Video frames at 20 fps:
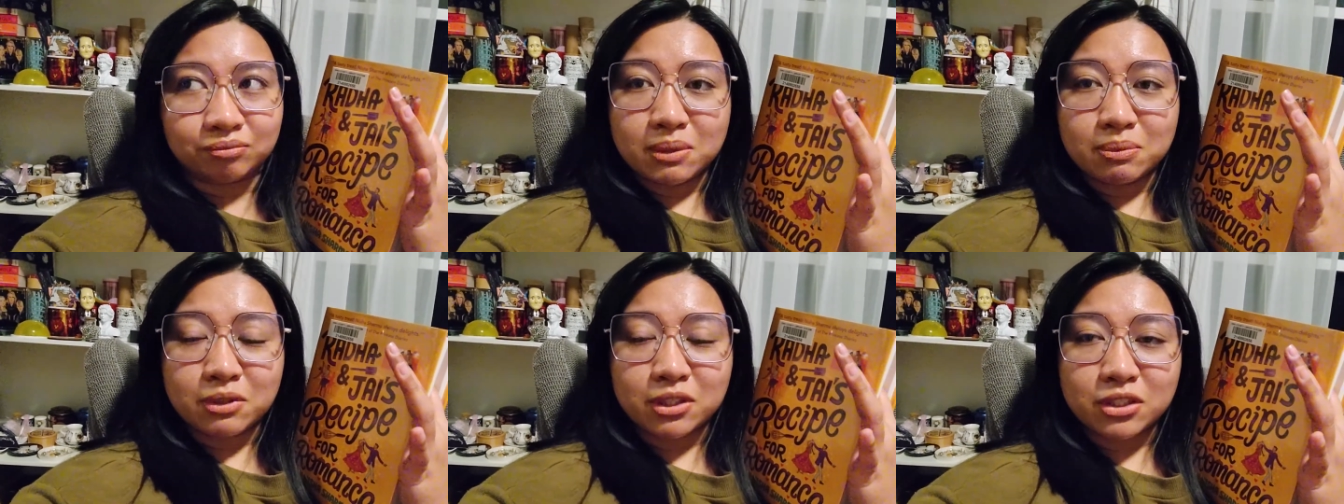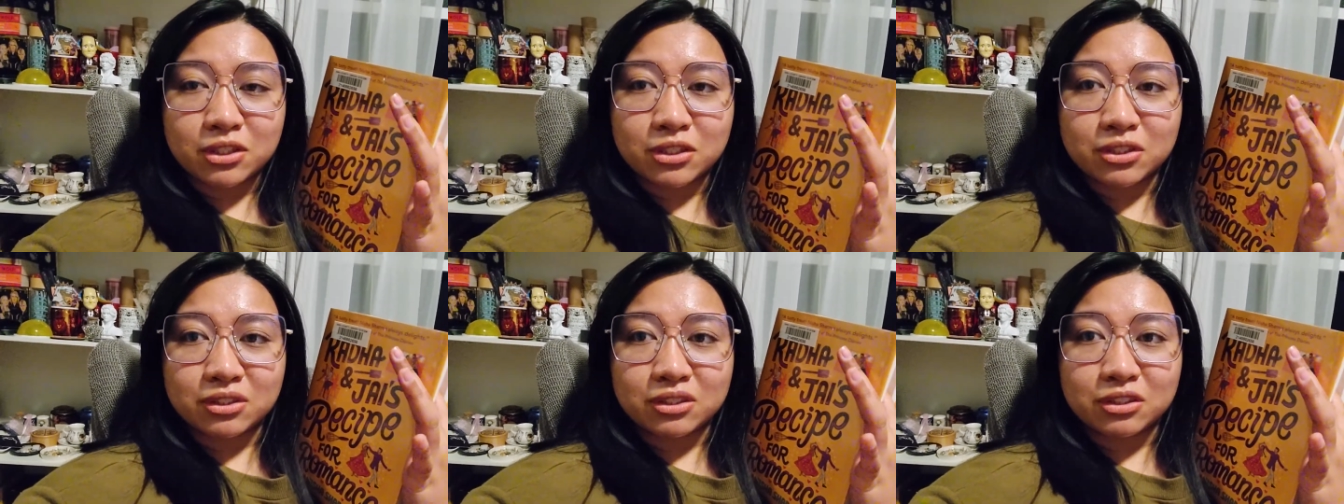
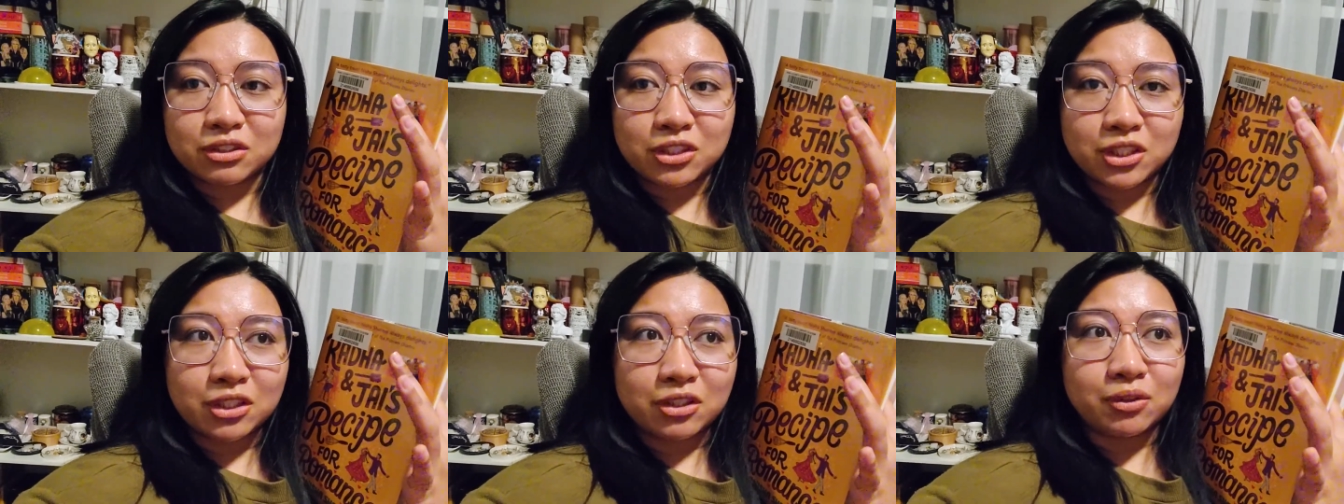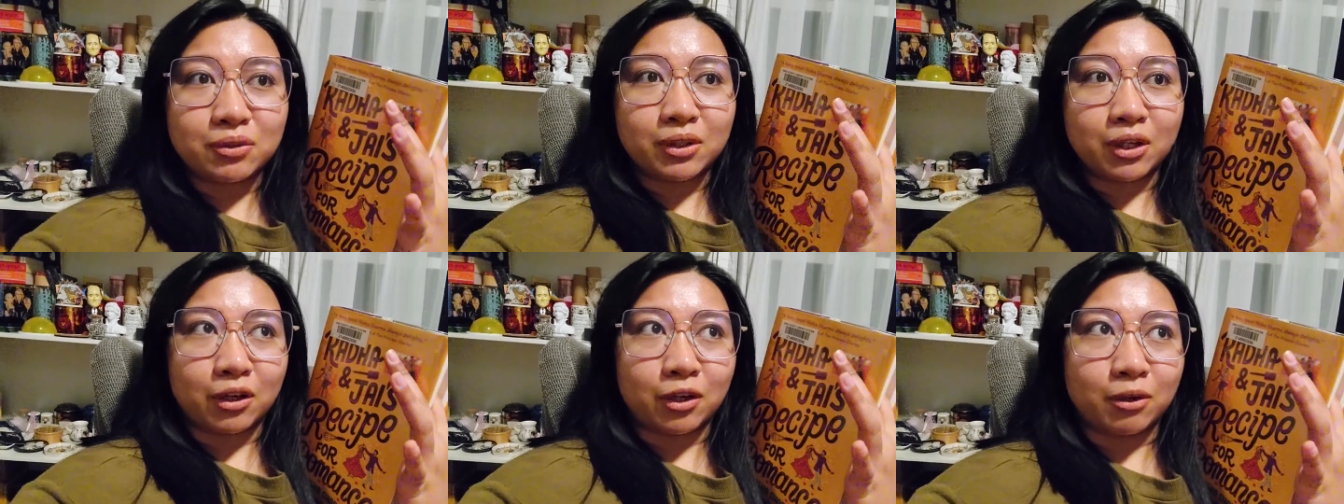because she
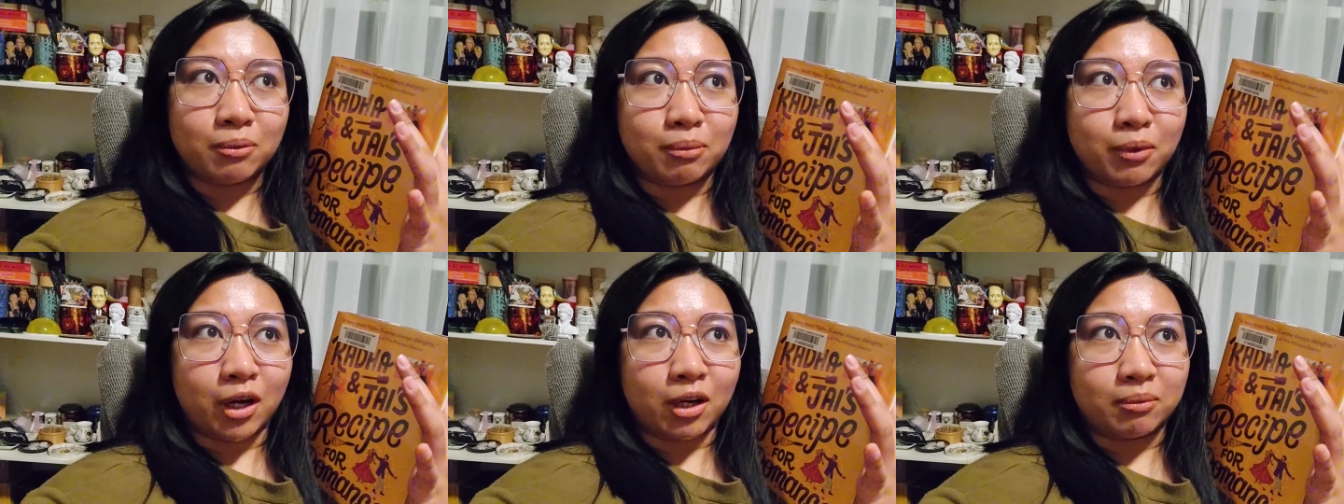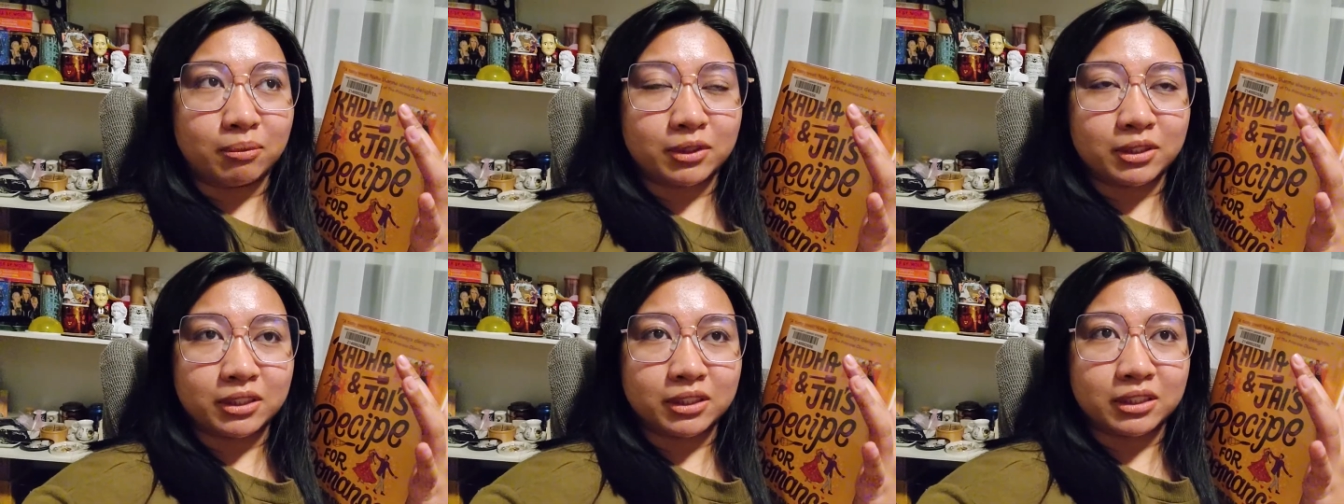knew that her
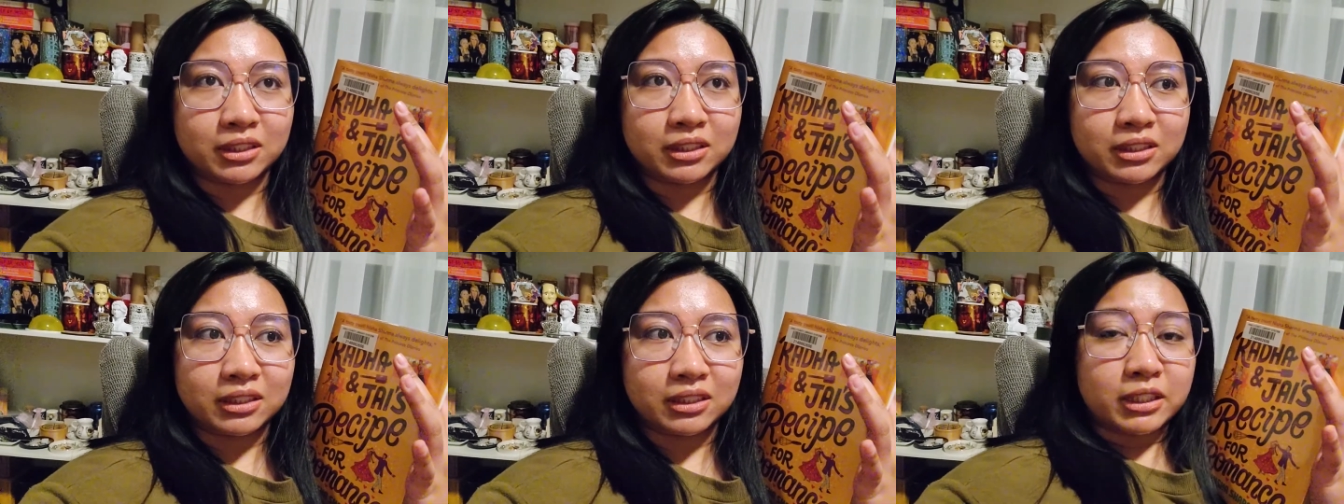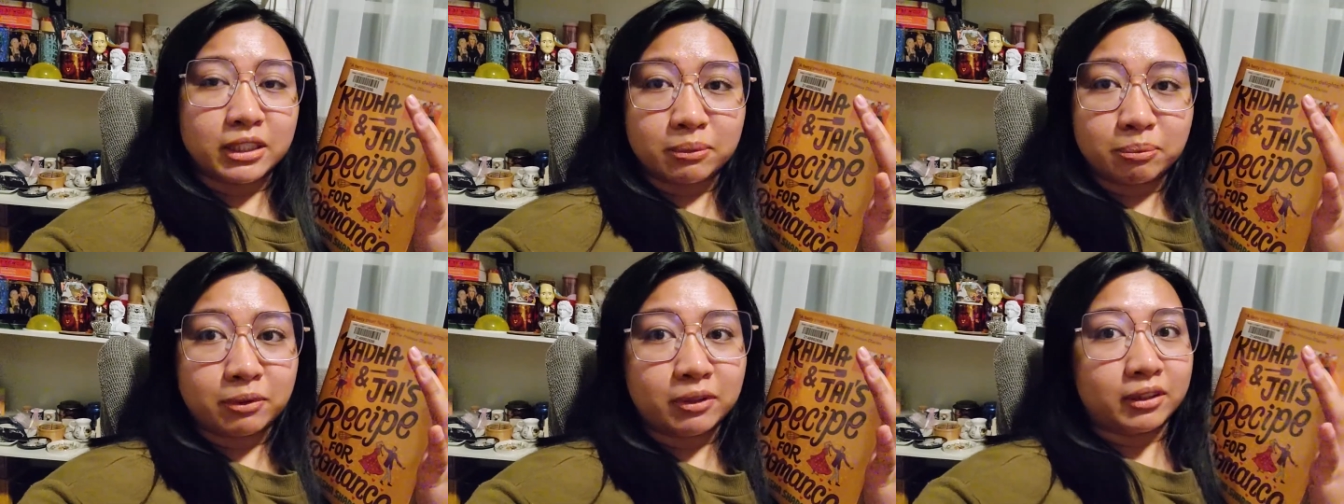mom could
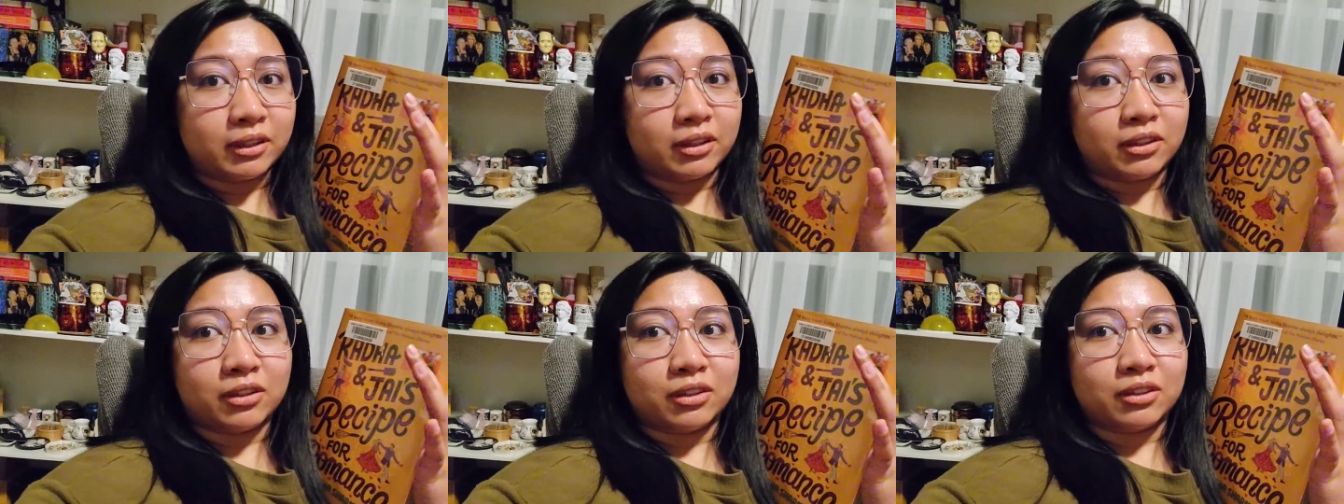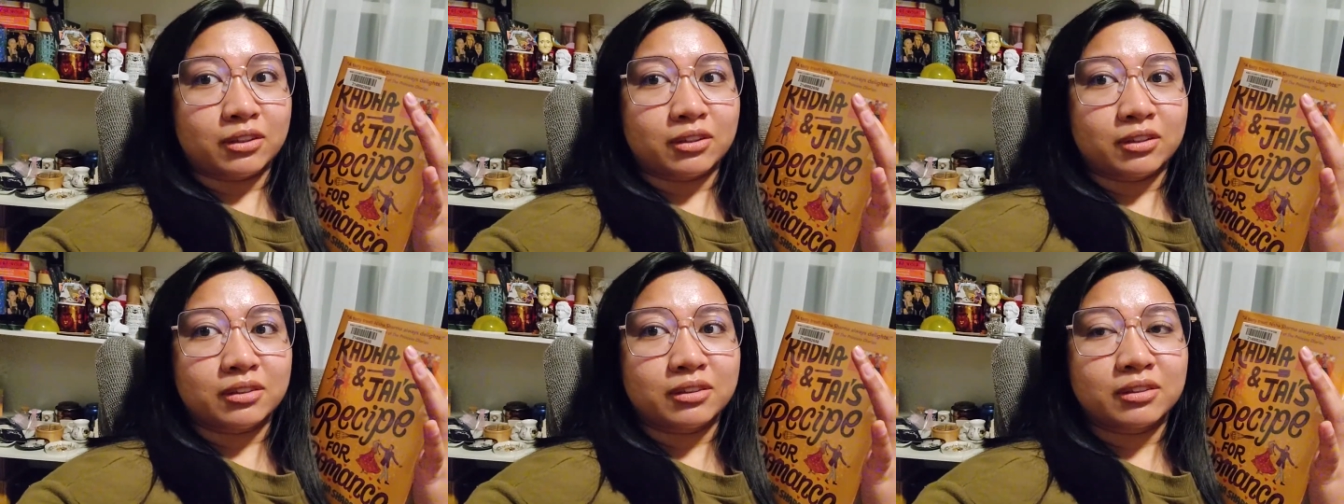manipulate
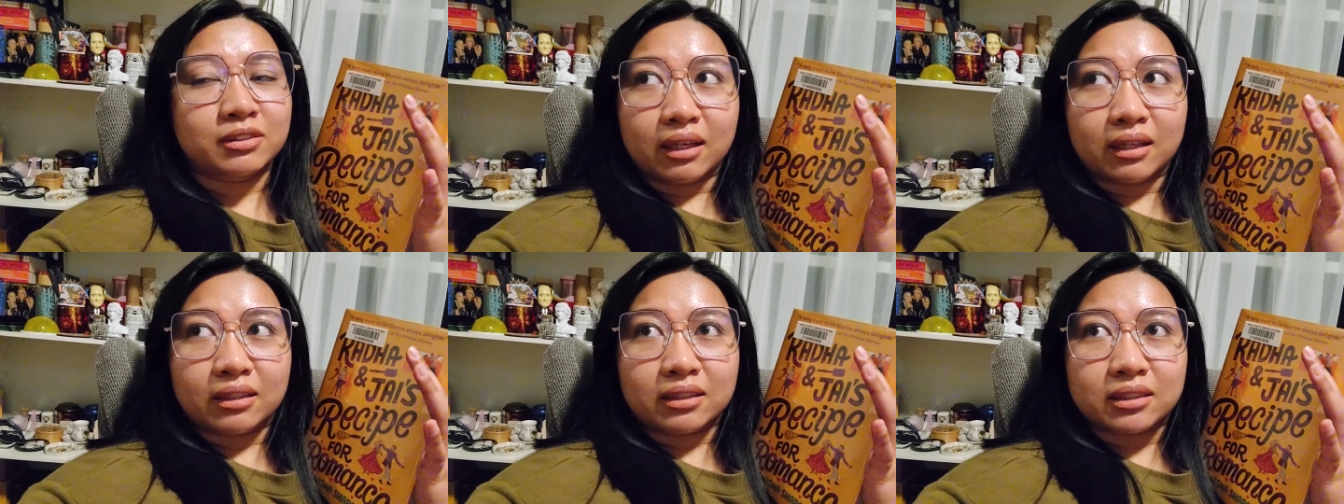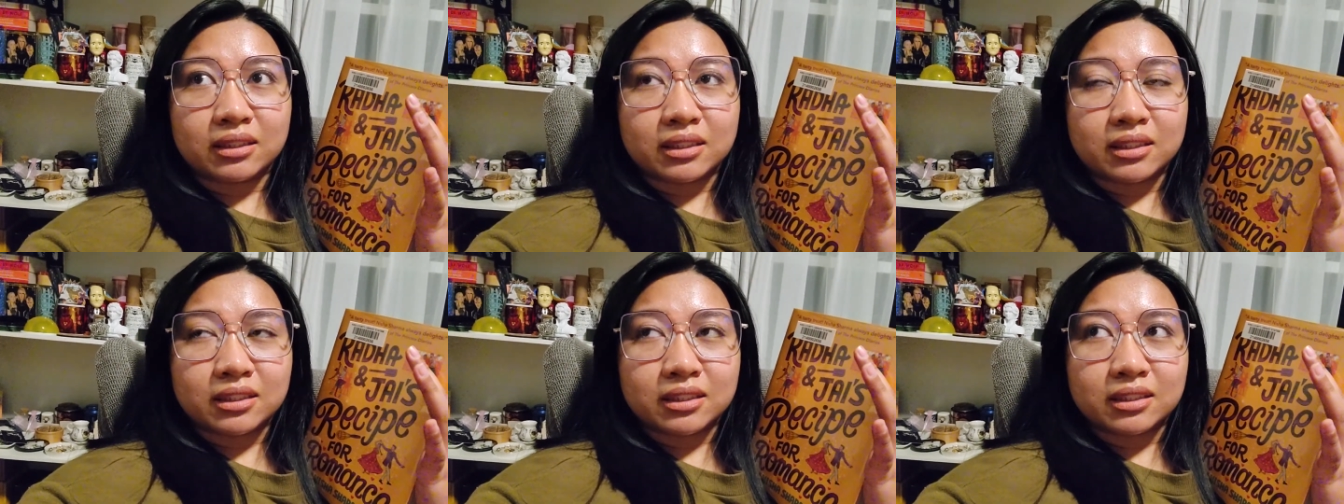her
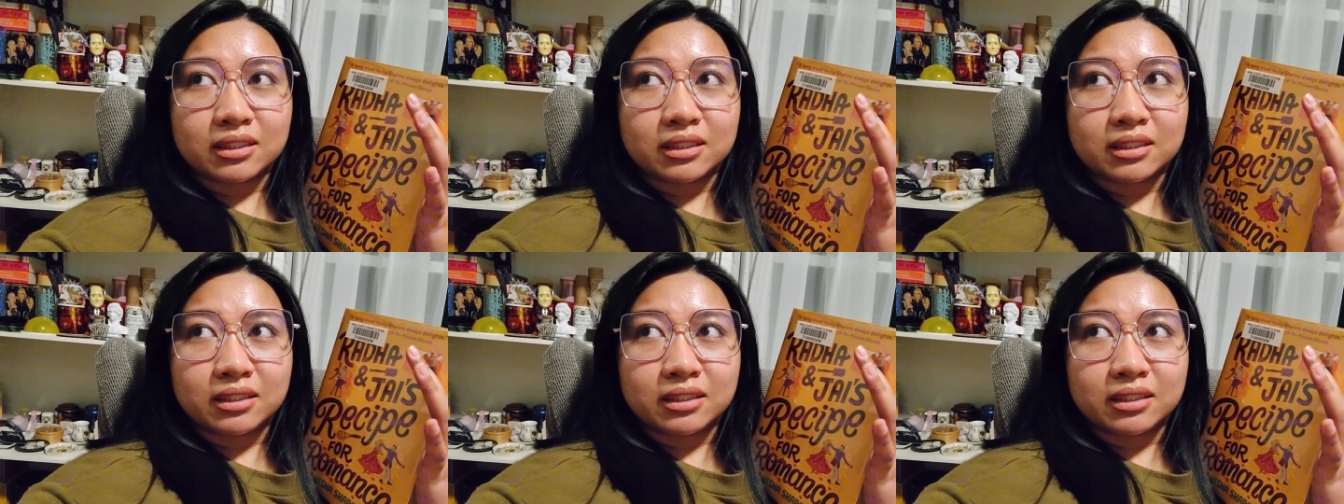and